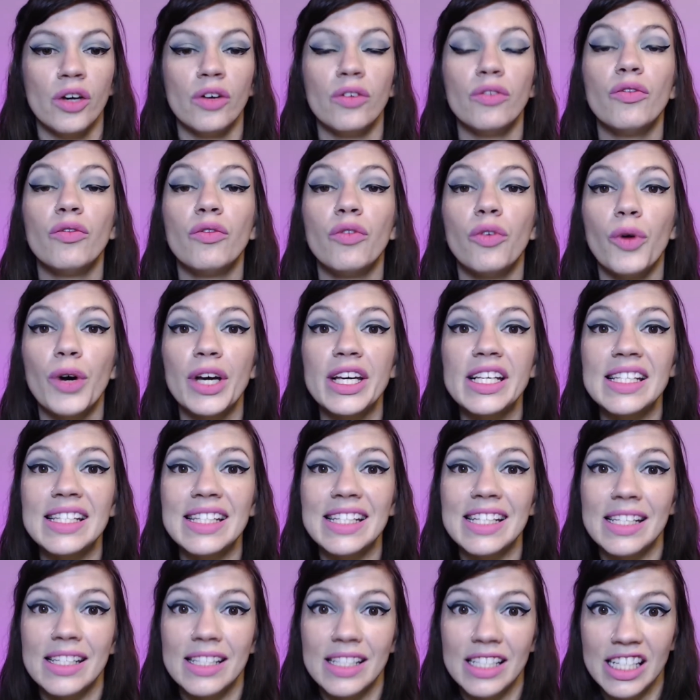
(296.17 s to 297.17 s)

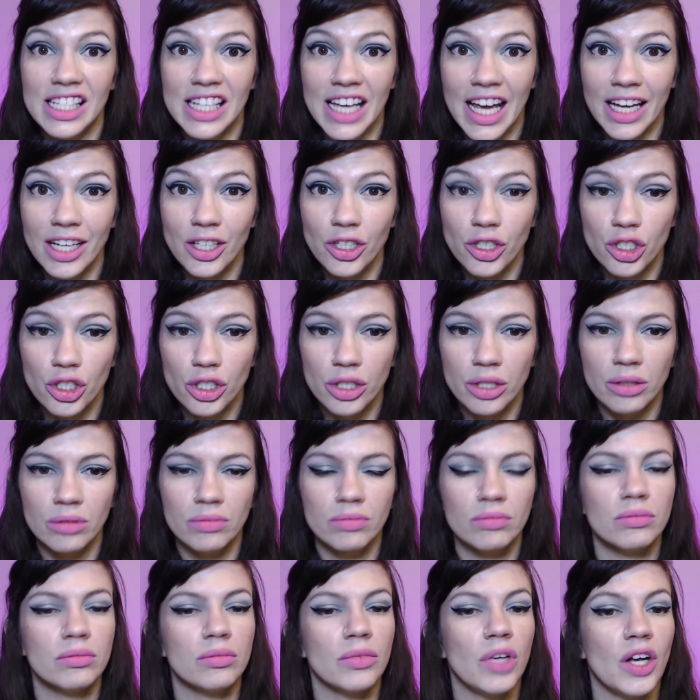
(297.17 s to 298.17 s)
voiceless TH.
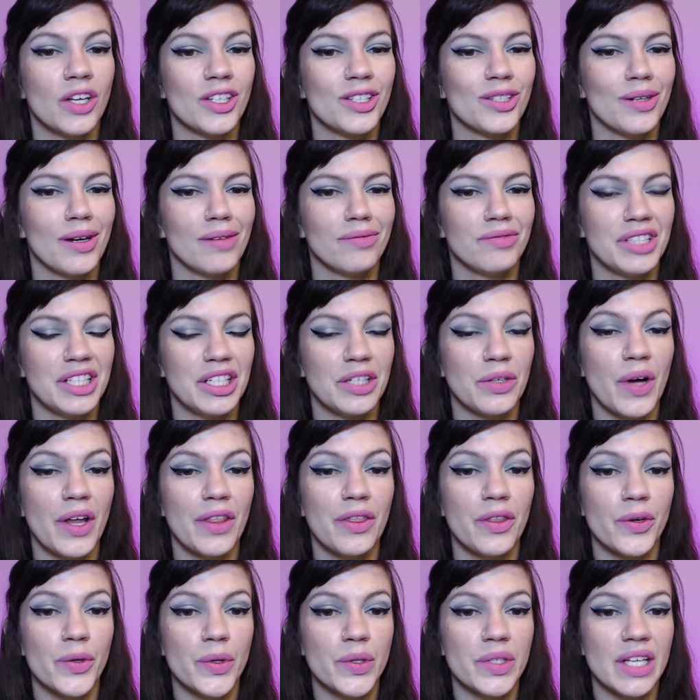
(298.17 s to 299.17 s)
Also have video on
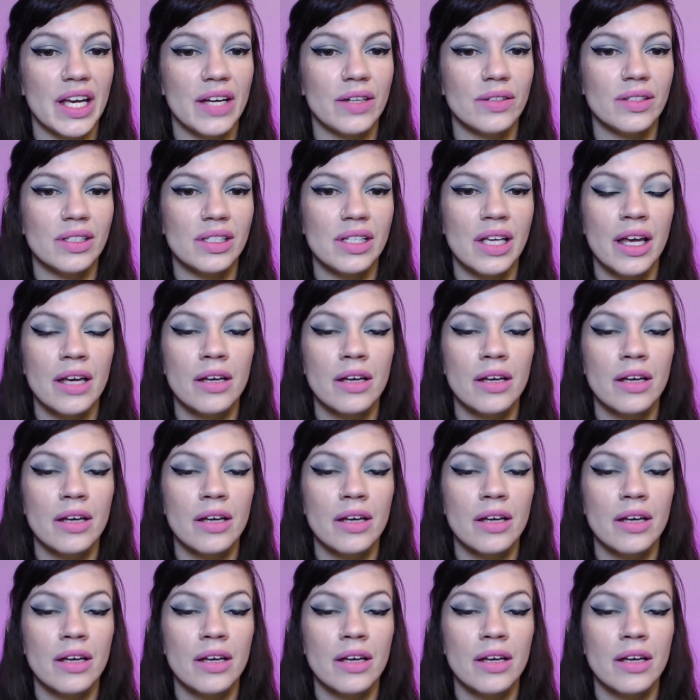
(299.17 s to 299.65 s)
those sounds.